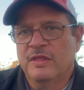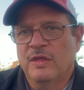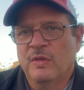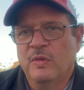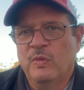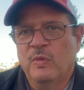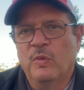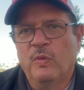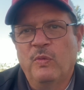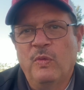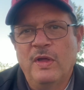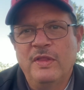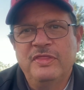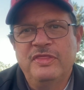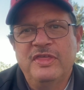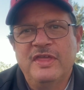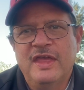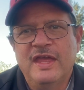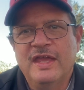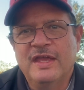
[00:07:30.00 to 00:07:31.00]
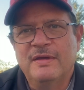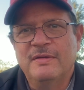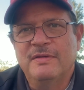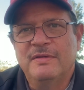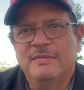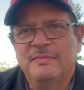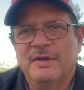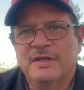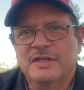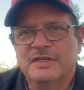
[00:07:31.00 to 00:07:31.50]
The one thing, I'll
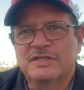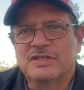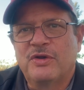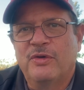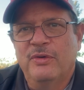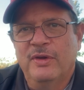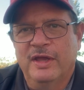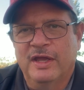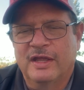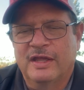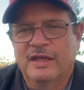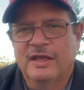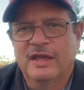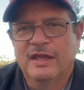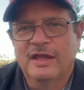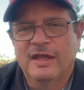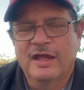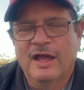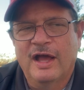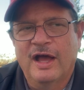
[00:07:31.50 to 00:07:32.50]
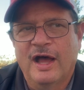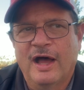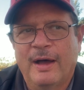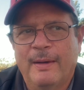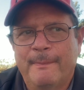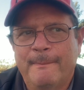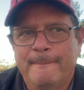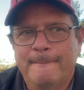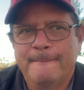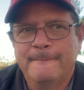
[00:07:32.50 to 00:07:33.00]
make this quick, that